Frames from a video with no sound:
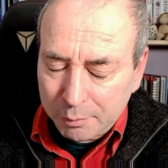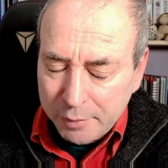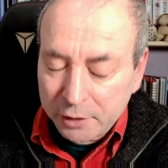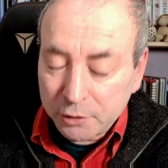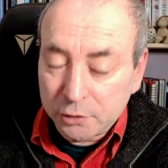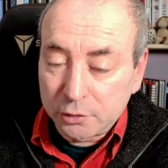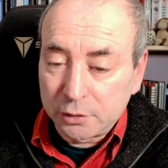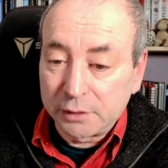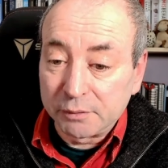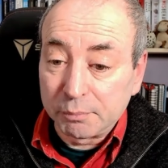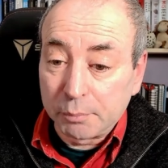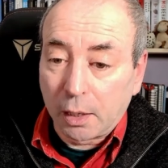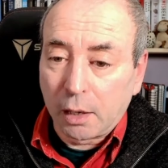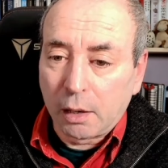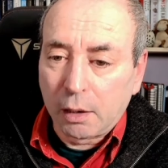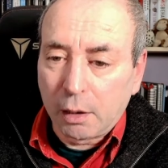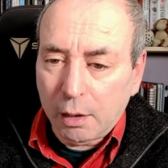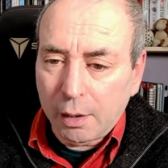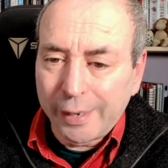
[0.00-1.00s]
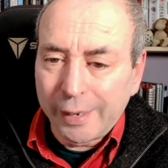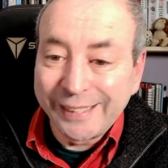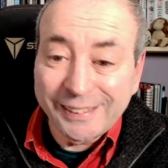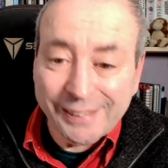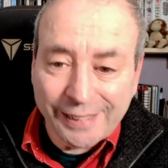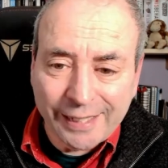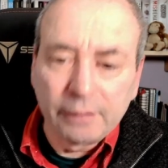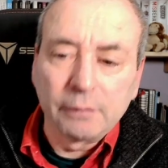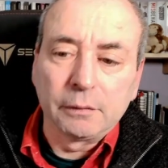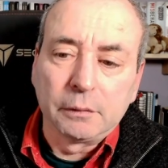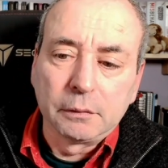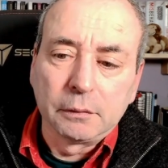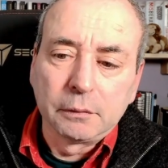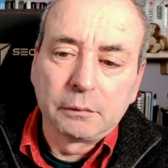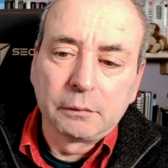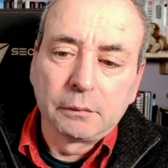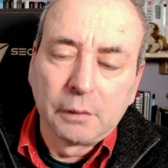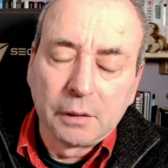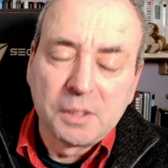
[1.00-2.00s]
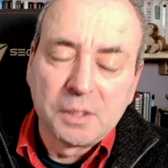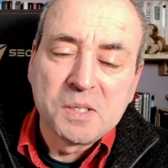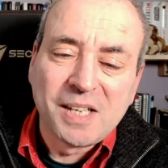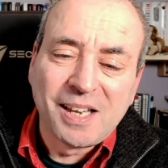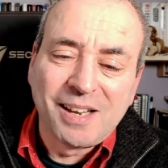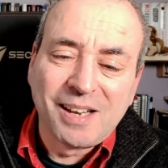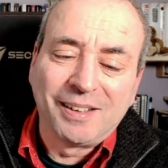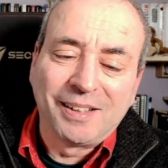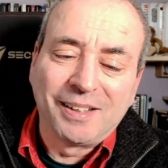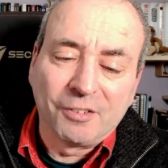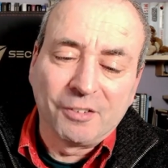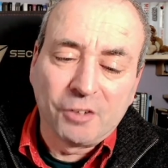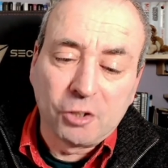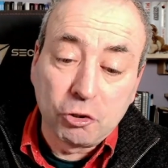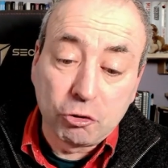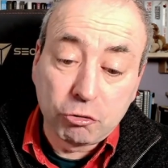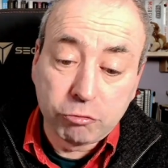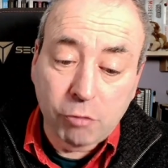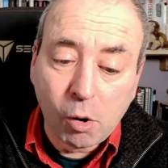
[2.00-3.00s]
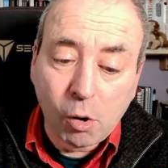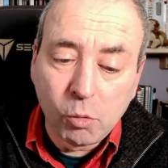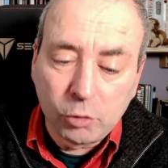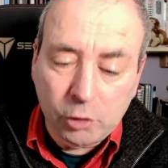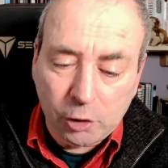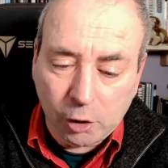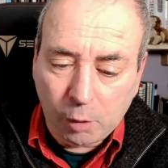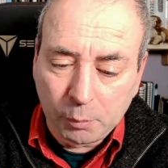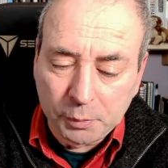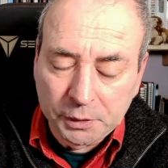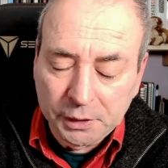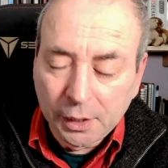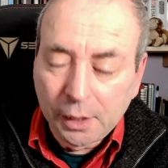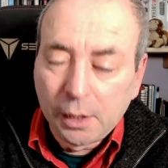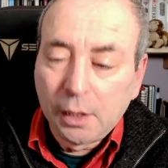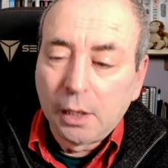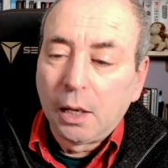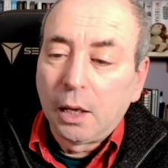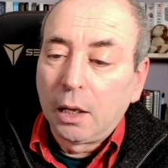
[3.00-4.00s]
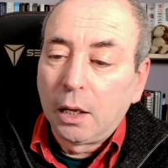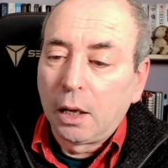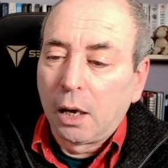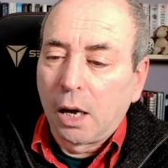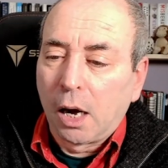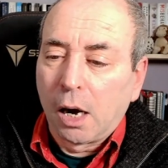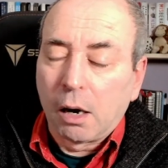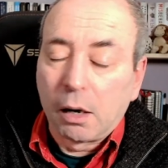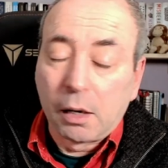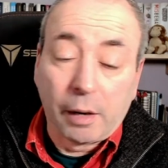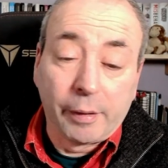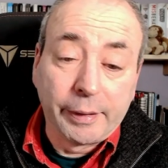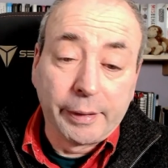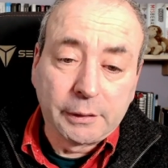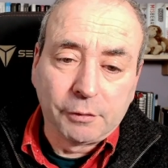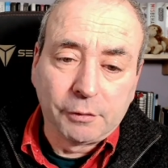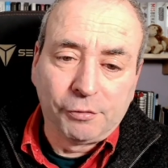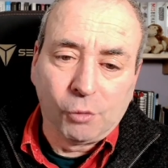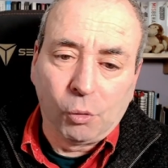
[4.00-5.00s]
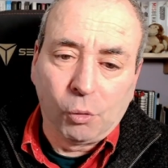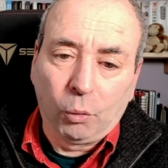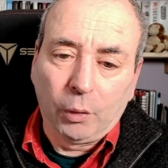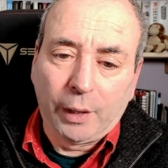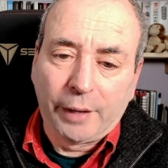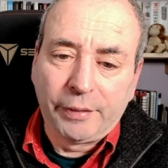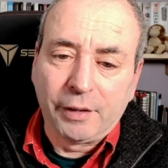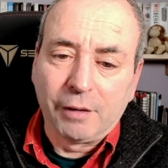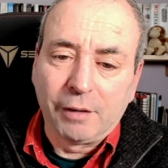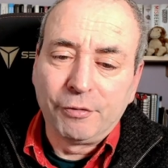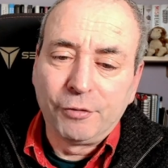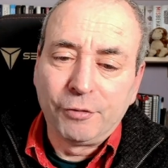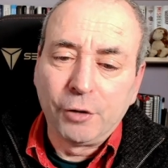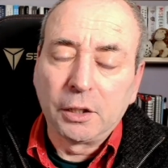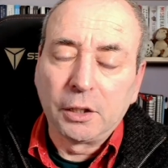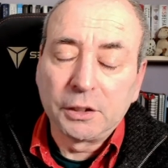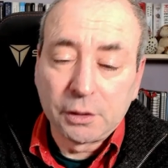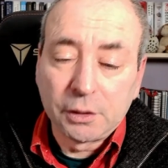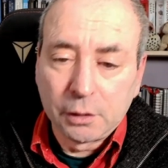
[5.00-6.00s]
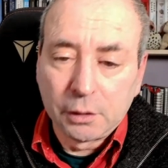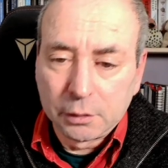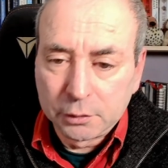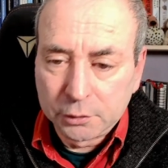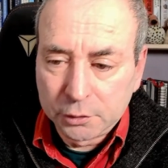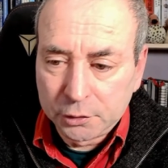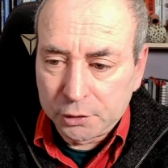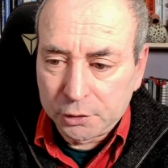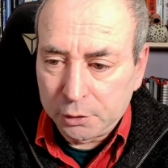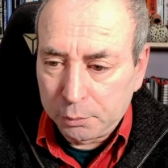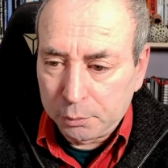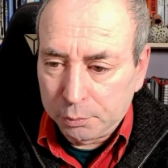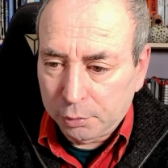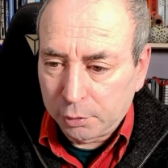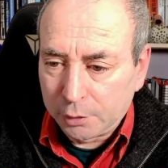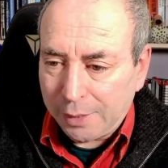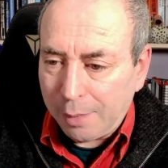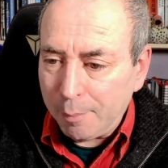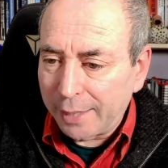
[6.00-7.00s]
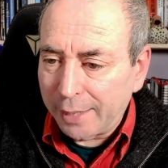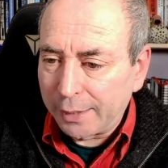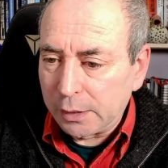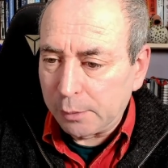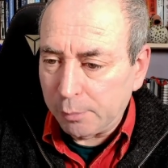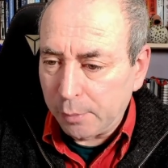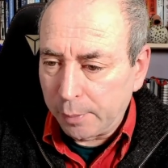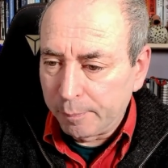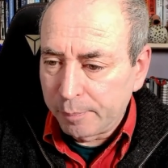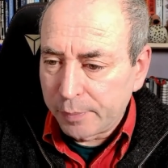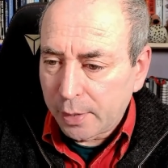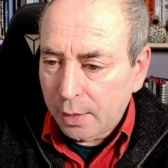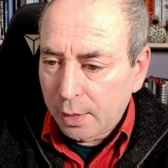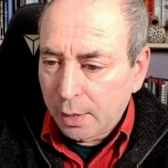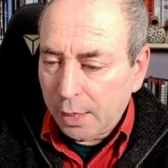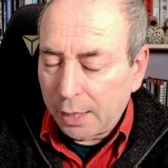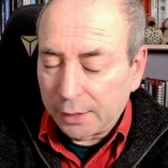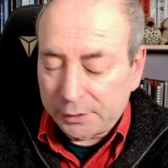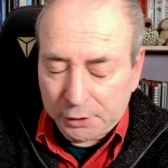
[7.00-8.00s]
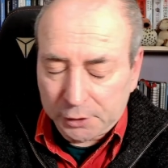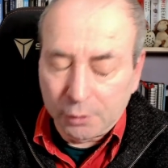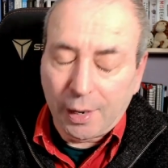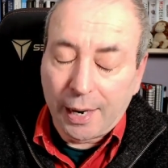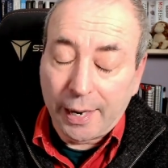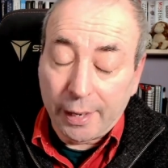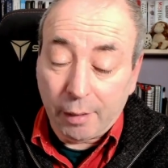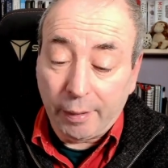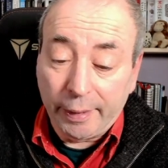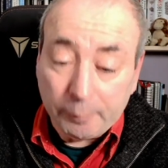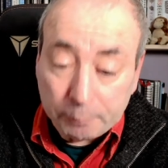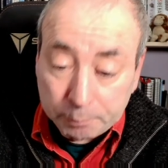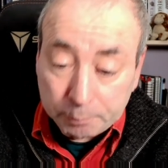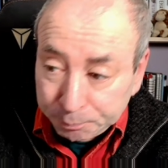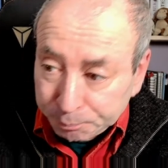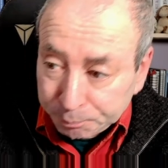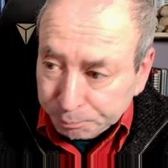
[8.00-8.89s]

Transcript: administrative but high skill kind of control jobs are going to fall, I think, first to project management, to AI.